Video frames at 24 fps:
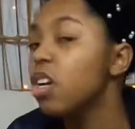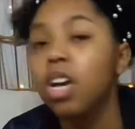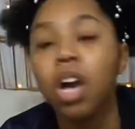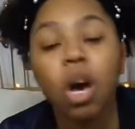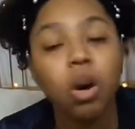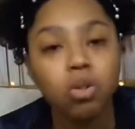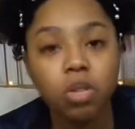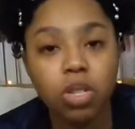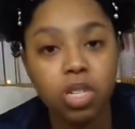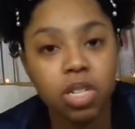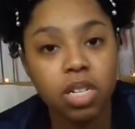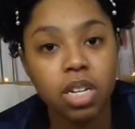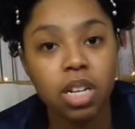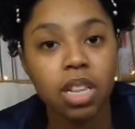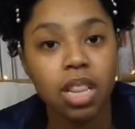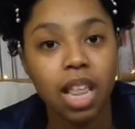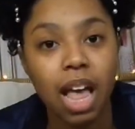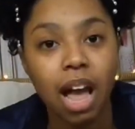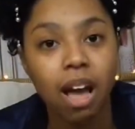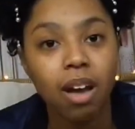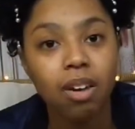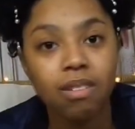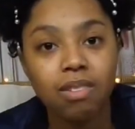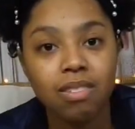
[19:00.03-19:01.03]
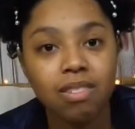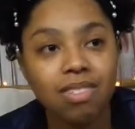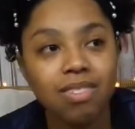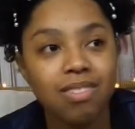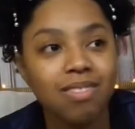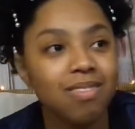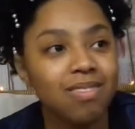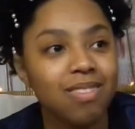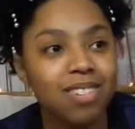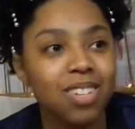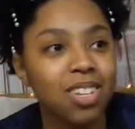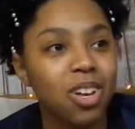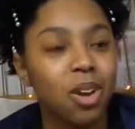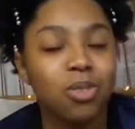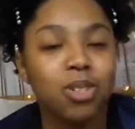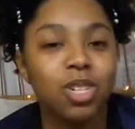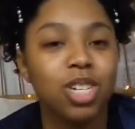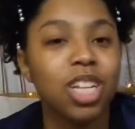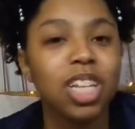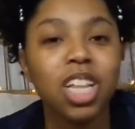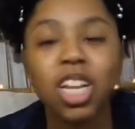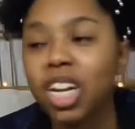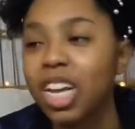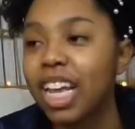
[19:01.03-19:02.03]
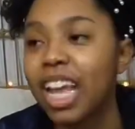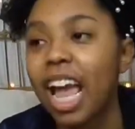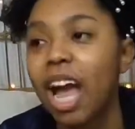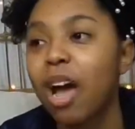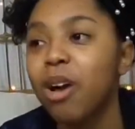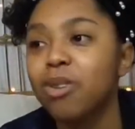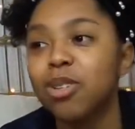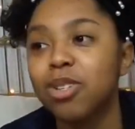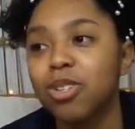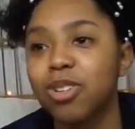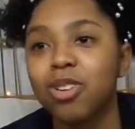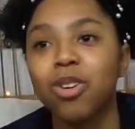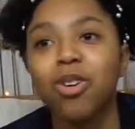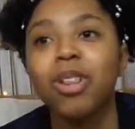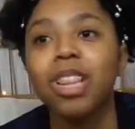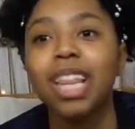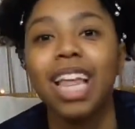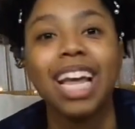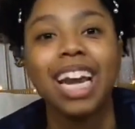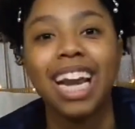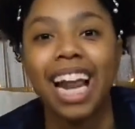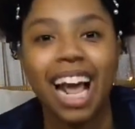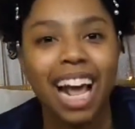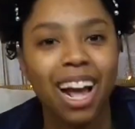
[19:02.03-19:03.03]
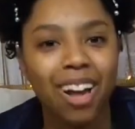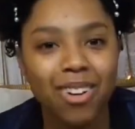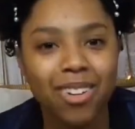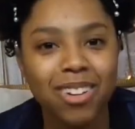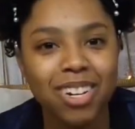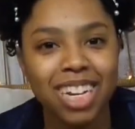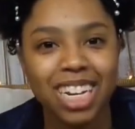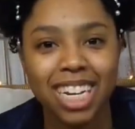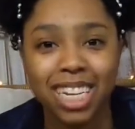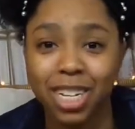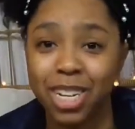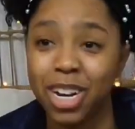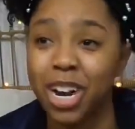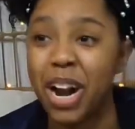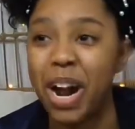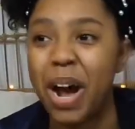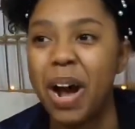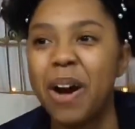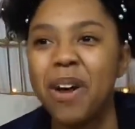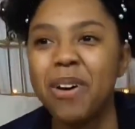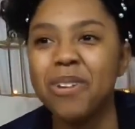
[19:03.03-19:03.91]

go chill out go chill on the couch or go lay down in your